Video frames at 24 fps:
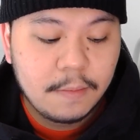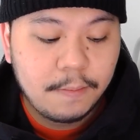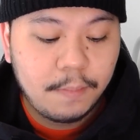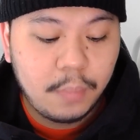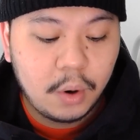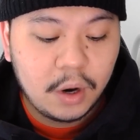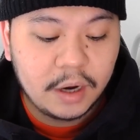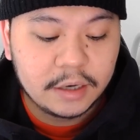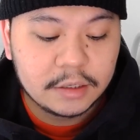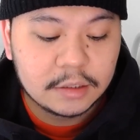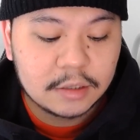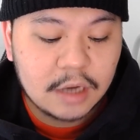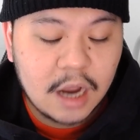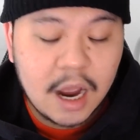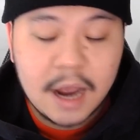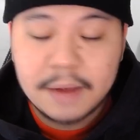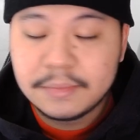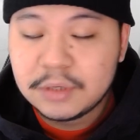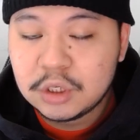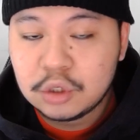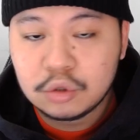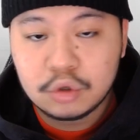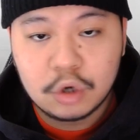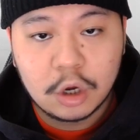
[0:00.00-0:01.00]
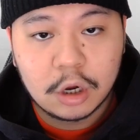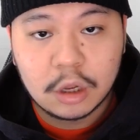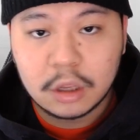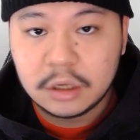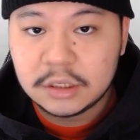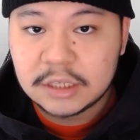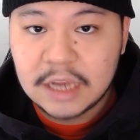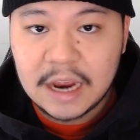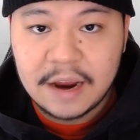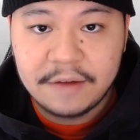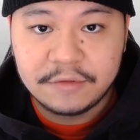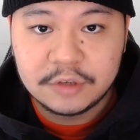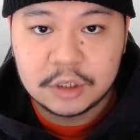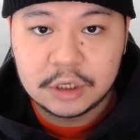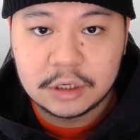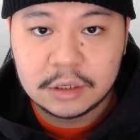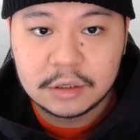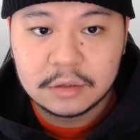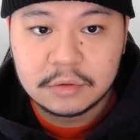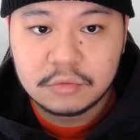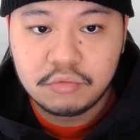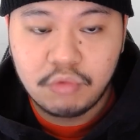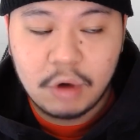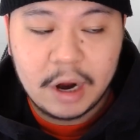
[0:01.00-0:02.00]
But I'm still dollar cost averaging,
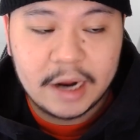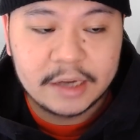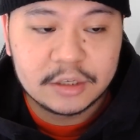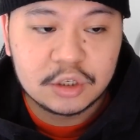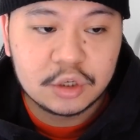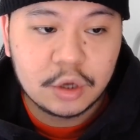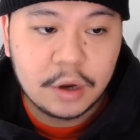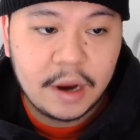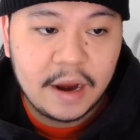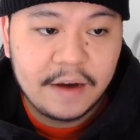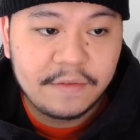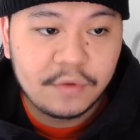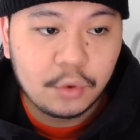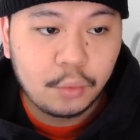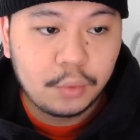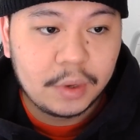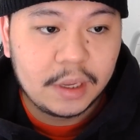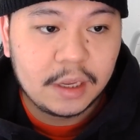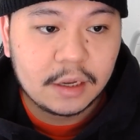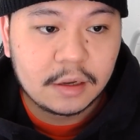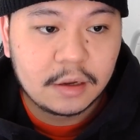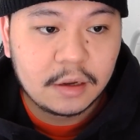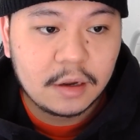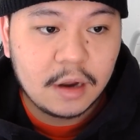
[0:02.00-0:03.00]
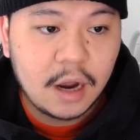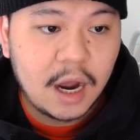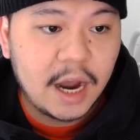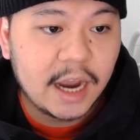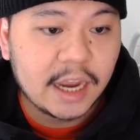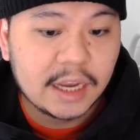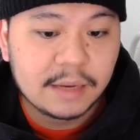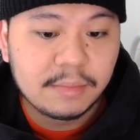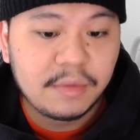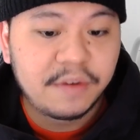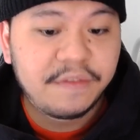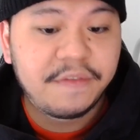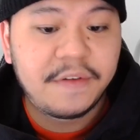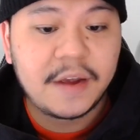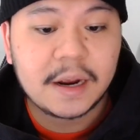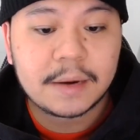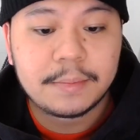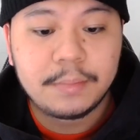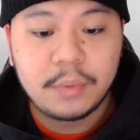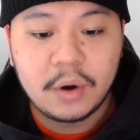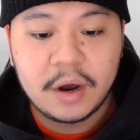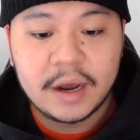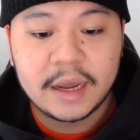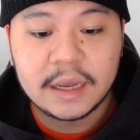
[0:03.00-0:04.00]
right? So every week I am in
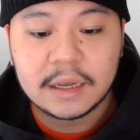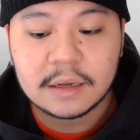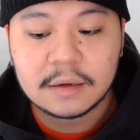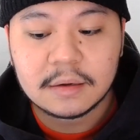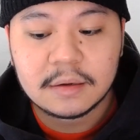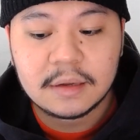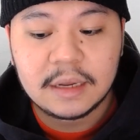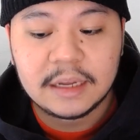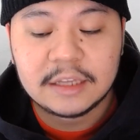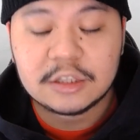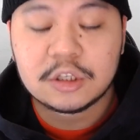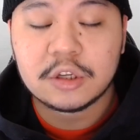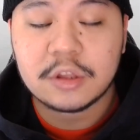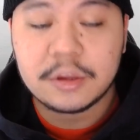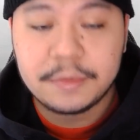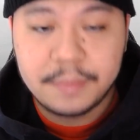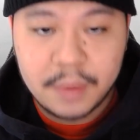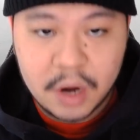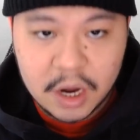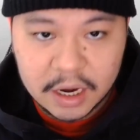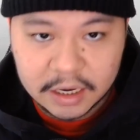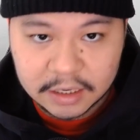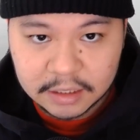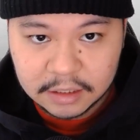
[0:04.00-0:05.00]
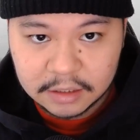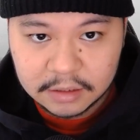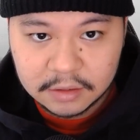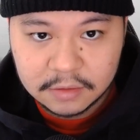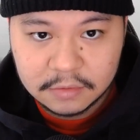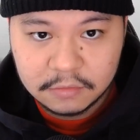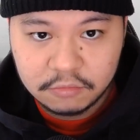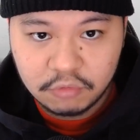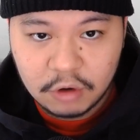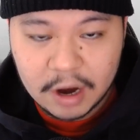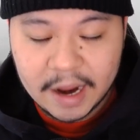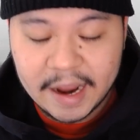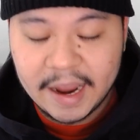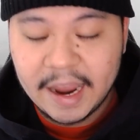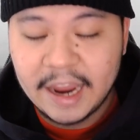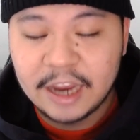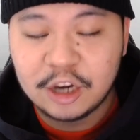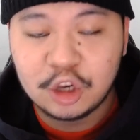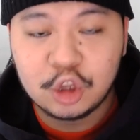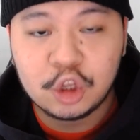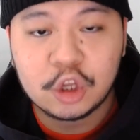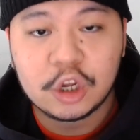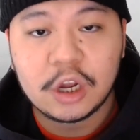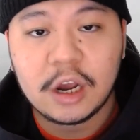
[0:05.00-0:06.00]
fact buying into the market, right?
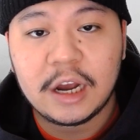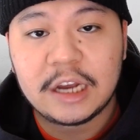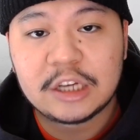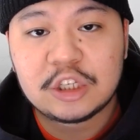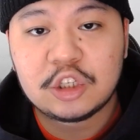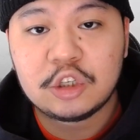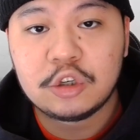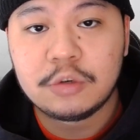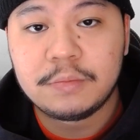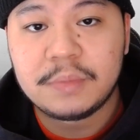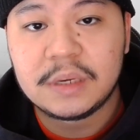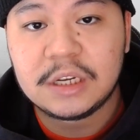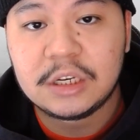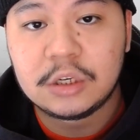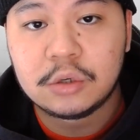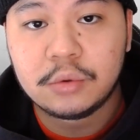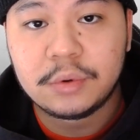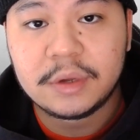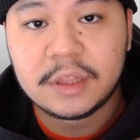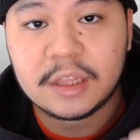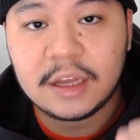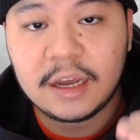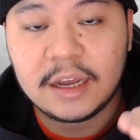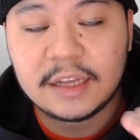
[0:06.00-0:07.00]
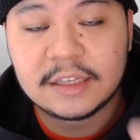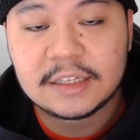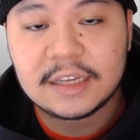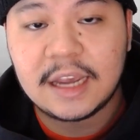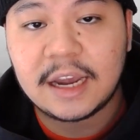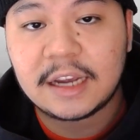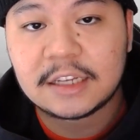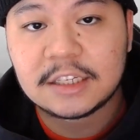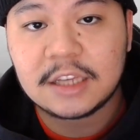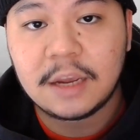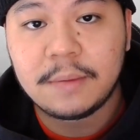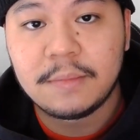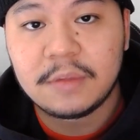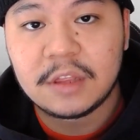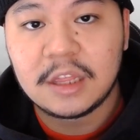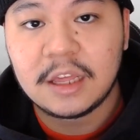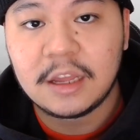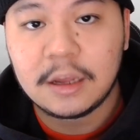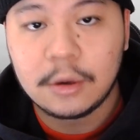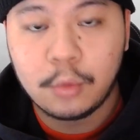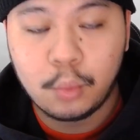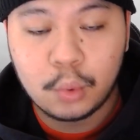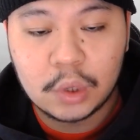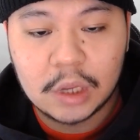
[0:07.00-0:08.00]
And you guys should be doing the exact same
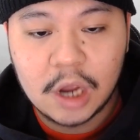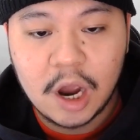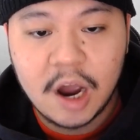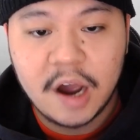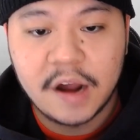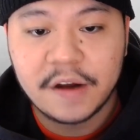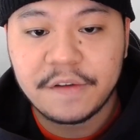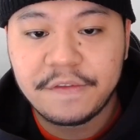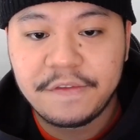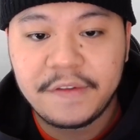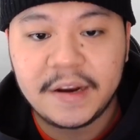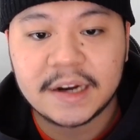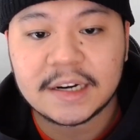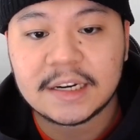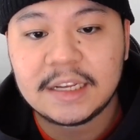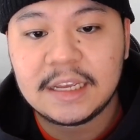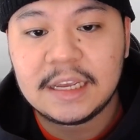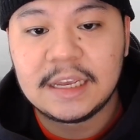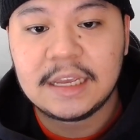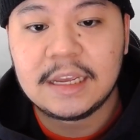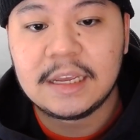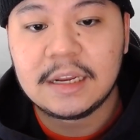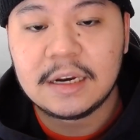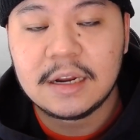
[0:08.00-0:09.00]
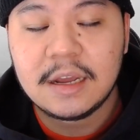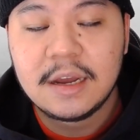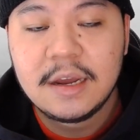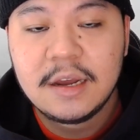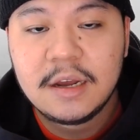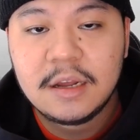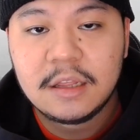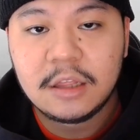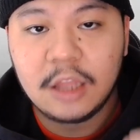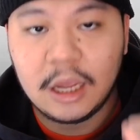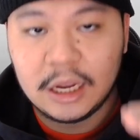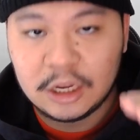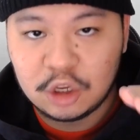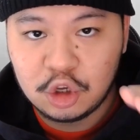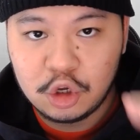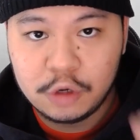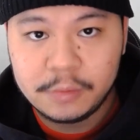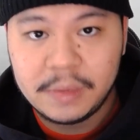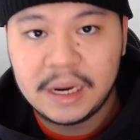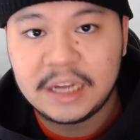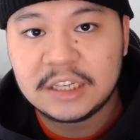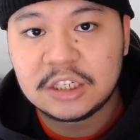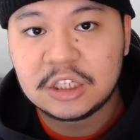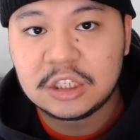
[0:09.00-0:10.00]
thing. We are in fact in the
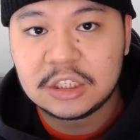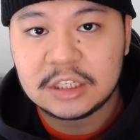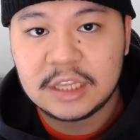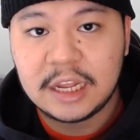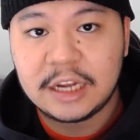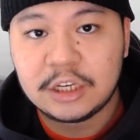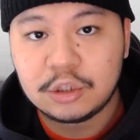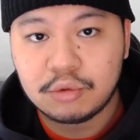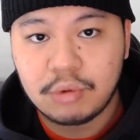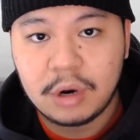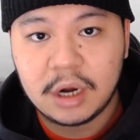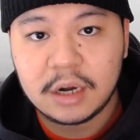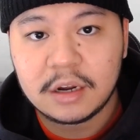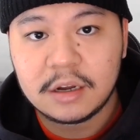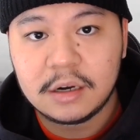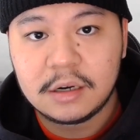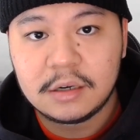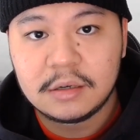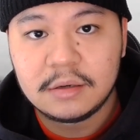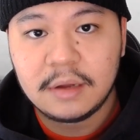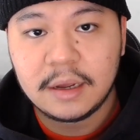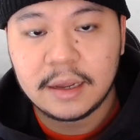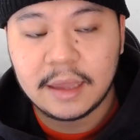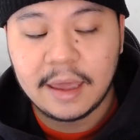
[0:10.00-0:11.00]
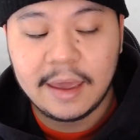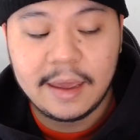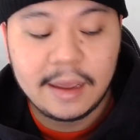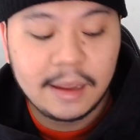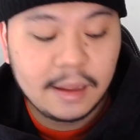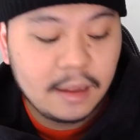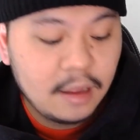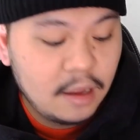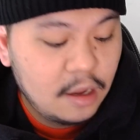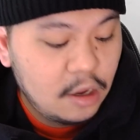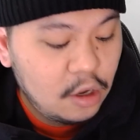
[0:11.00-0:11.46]
accumulation stage right now, okay?